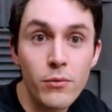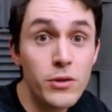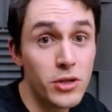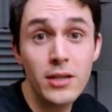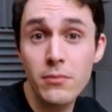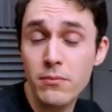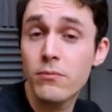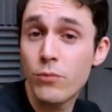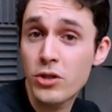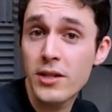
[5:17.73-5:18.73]
which can
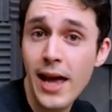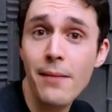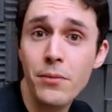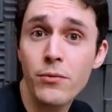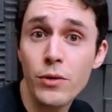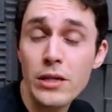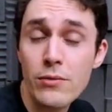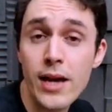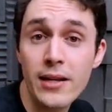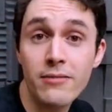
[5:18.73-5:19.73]
happen when you
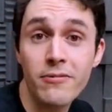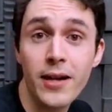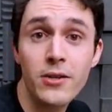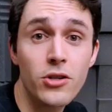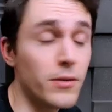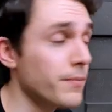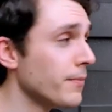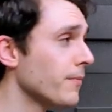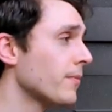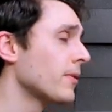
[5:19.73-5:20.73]
get infection,
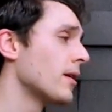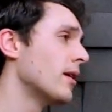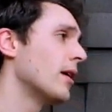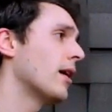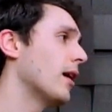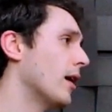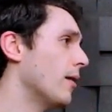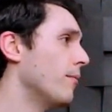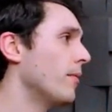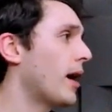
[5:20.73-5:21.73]

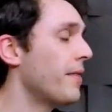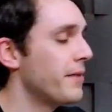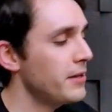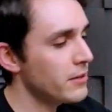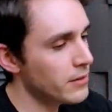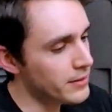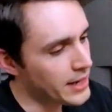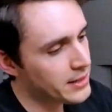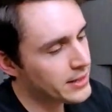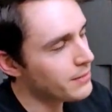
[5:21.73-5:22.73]
and this
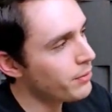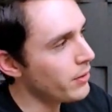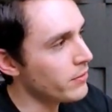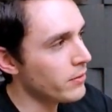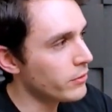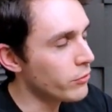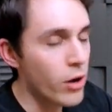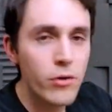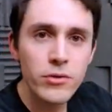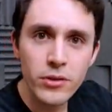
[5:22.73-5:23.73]
dead skin plug
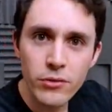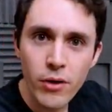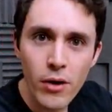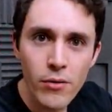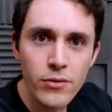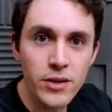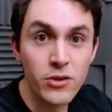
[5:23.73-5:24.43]
grows and grows and